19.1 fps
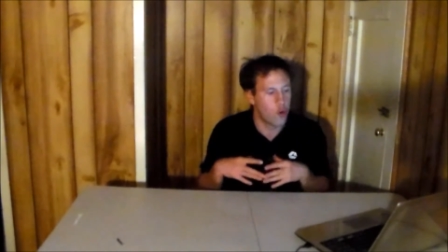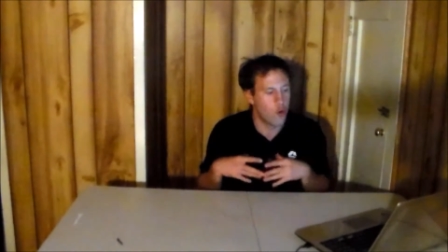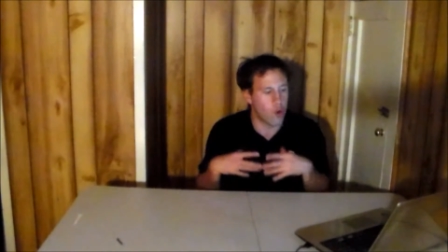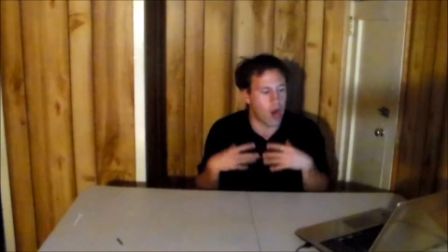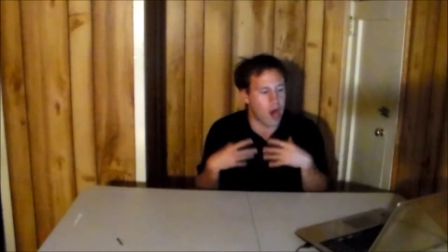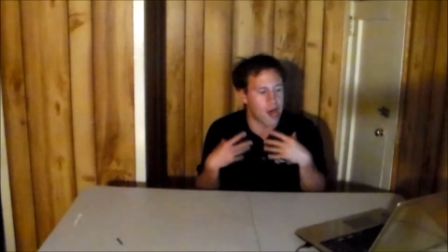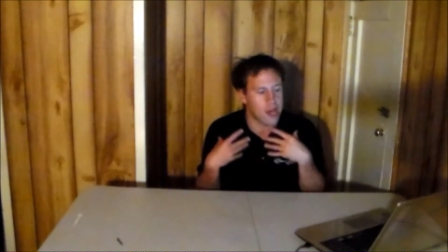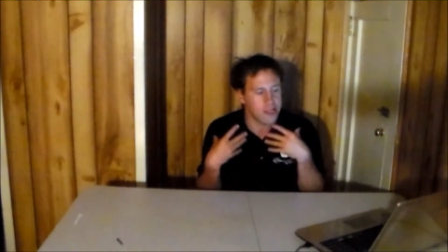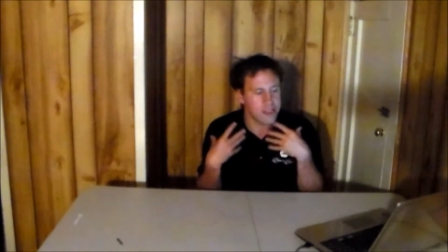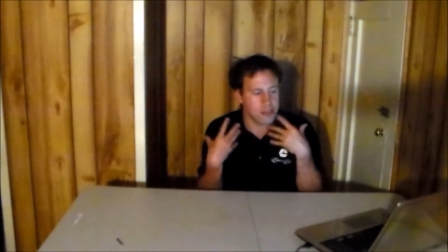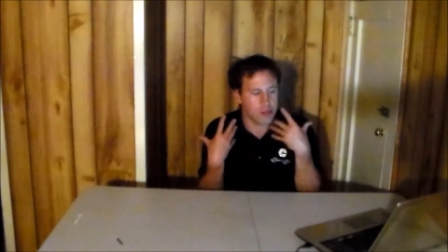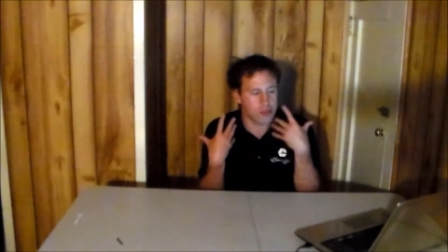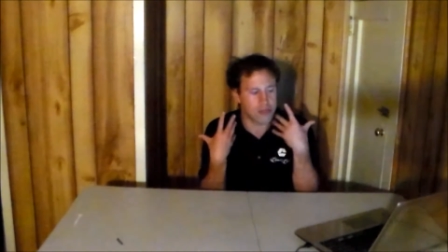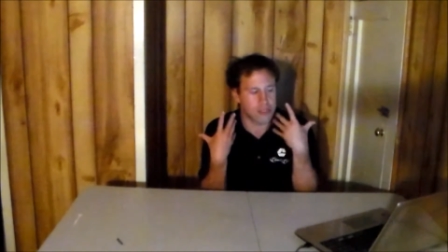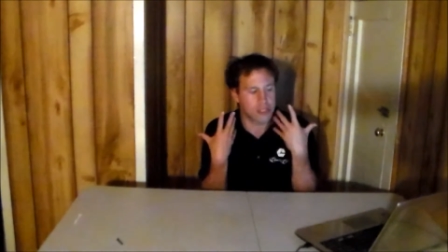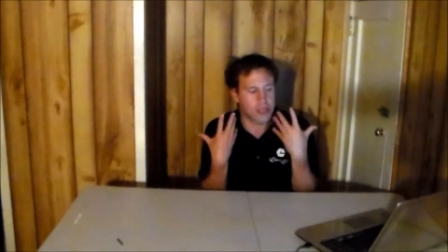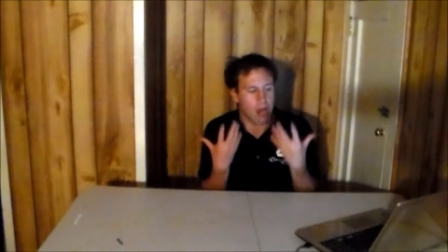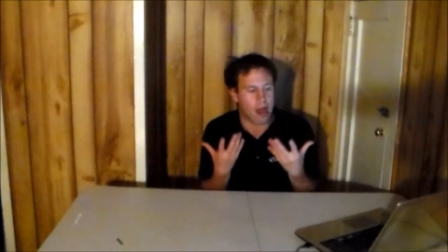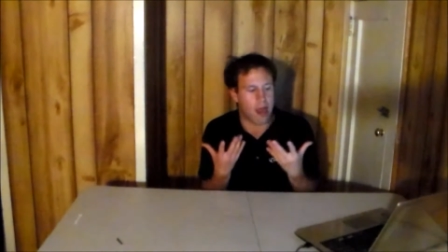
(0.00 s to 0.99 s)
who
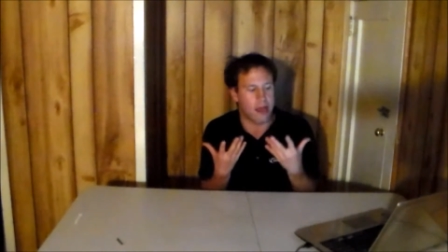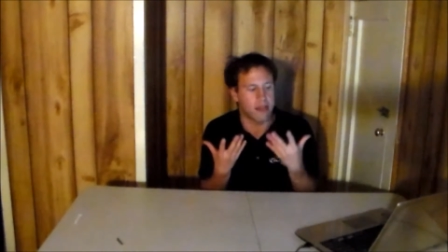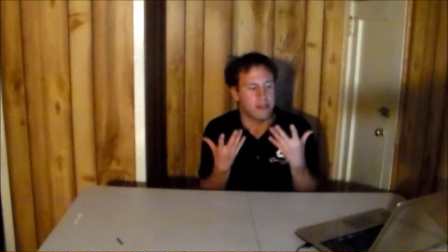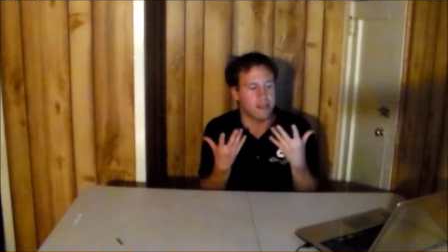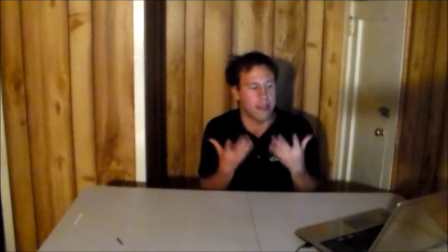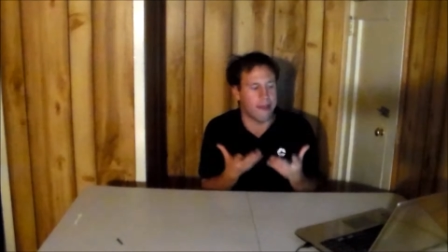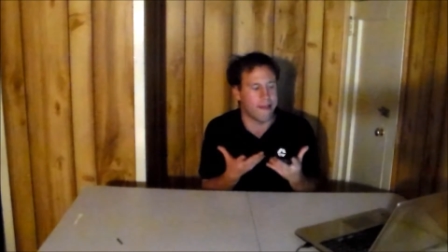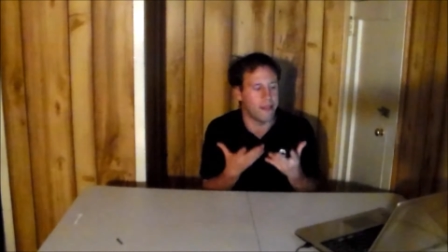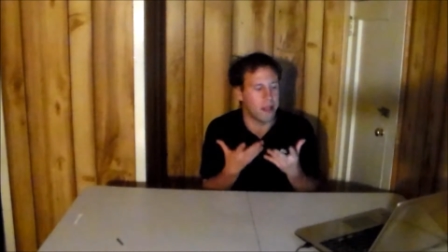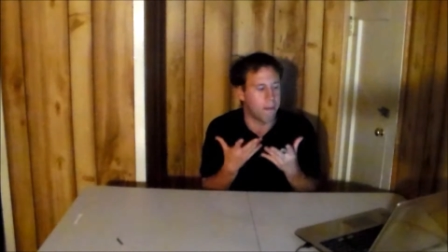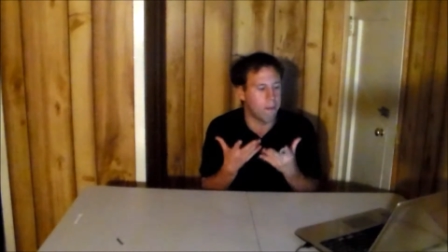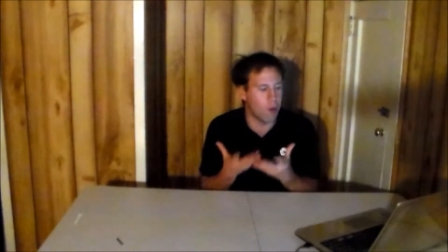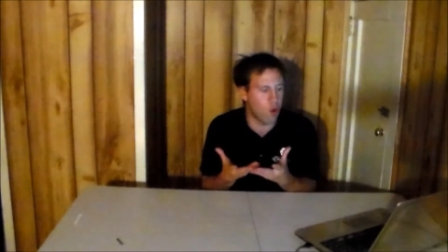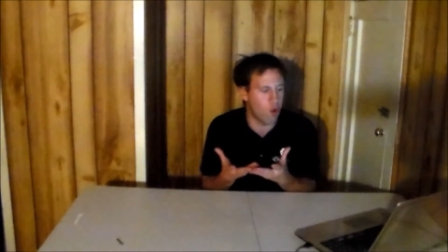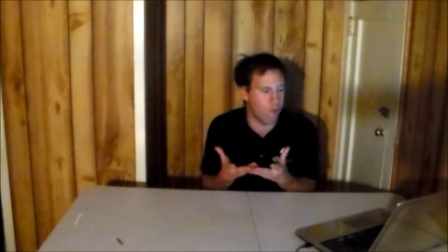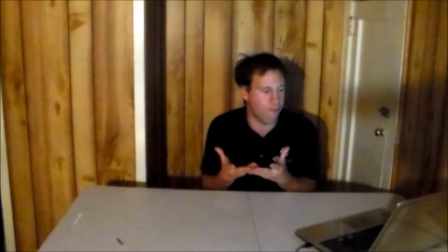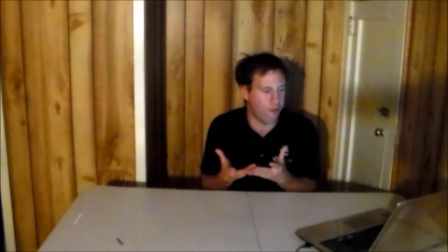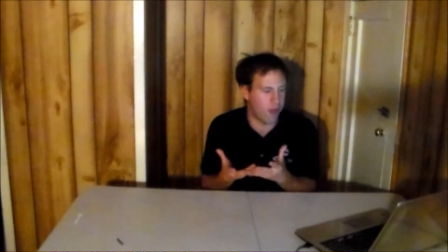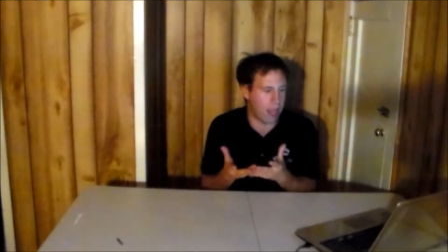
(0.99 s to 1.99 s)
also stars in the
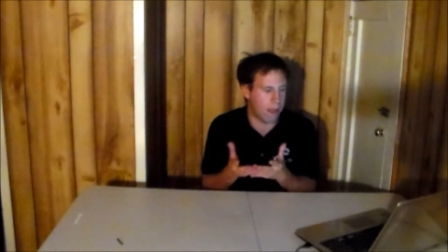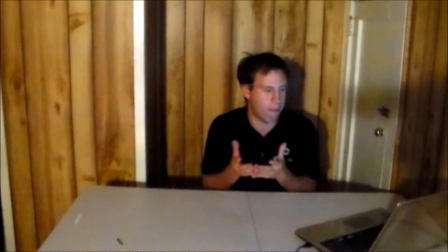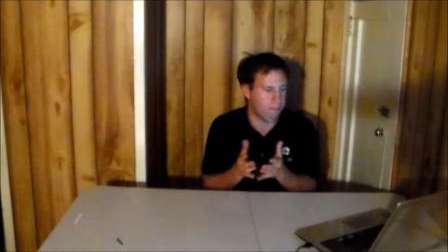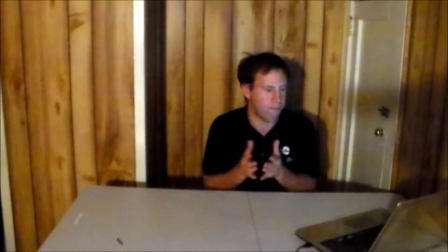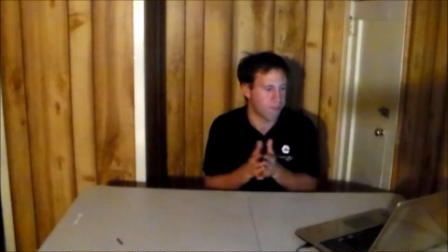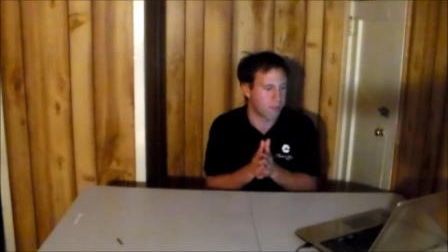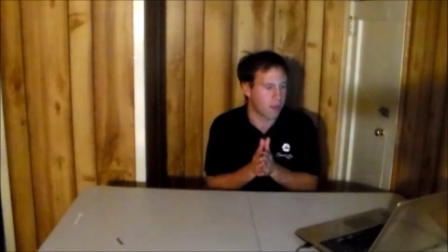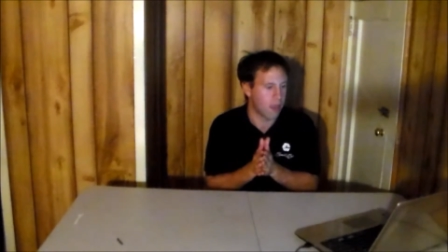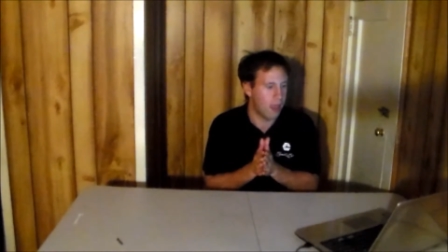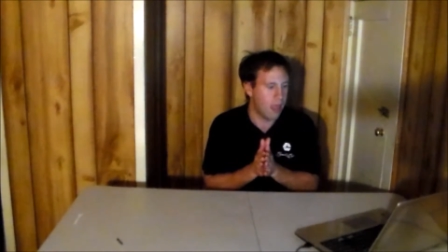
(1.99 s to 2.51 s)
movie.